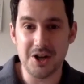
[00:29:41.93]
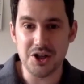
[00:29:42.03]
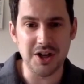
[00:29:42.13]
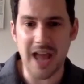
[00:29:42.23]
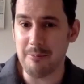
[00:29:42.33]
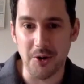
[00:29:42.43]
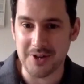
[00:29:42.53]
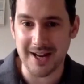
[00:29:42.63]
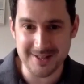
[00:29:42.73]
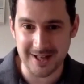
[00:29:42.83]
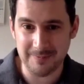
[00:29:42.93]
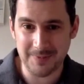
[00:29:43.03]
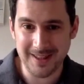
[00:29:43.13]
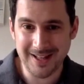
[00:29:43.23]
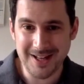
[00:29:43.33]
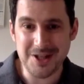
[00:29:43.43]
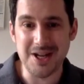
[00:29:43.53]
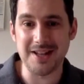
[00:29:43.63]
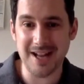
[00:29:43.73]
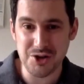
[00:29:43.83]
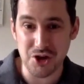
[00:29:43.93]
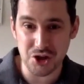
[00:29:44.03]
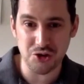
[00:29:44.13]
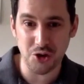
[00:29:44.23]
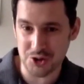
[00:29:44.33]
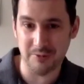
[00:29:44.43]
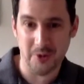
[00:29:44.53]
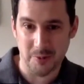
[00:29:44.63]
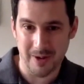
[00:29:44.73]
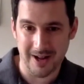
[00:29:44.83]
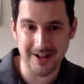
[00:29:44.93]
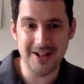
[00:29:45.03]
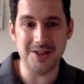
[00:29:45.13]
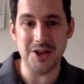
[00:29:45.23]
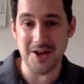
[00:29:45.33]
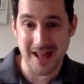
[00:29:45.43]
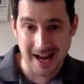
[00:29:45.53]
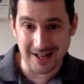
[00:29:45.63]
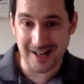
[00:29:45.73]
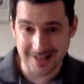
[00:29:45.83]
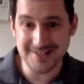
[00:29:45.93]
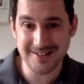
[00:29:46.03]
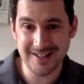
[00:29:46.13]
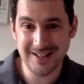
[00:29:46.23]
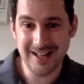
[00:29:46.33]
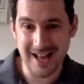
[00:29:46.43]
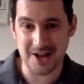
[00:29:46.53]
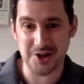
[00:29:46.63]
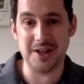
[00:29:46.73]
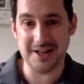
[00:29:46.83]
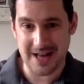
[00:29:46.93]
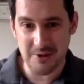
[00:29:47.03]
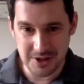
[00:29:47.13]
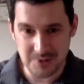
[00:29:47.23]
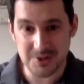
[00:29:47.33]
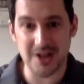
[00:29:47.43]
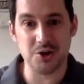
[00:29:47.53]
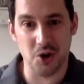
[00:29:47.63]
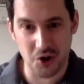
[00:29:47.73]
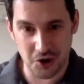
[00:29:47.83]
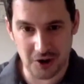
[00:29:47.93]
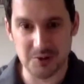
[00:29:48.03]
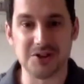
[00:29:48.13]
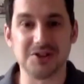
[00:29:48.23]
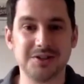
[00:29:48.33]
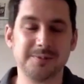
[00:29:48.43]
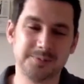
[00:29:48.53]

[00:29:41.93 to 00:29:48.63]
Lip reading: you get more data. You get data in a structured format that you can analyze. And actually then it's how you use it and draw conclusions.